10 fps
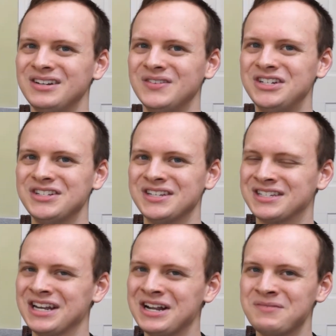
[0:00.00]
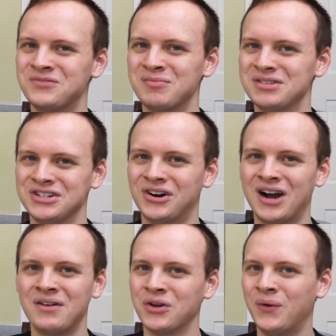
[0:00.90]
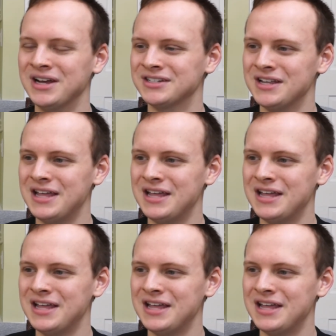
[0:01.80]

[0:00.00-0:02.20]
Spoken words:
which is a synonym for bizarre, I don't know why I said